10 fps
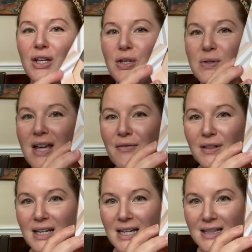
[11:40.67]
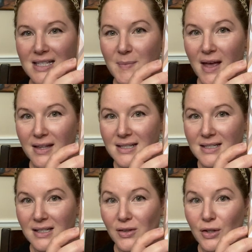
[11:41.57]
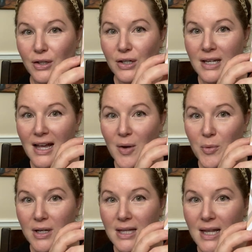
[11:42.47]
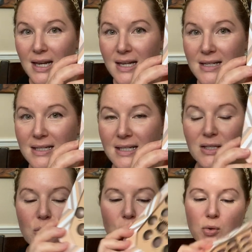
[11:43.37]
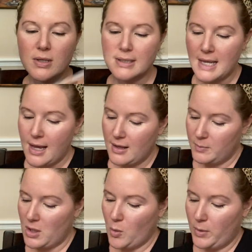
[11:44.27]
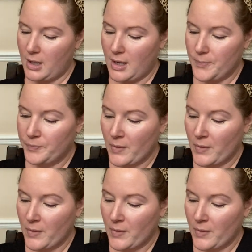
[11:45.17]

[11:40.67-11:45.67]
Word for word: You definitely need this palette. Look at how pretty that is. It has cools, let me open it up.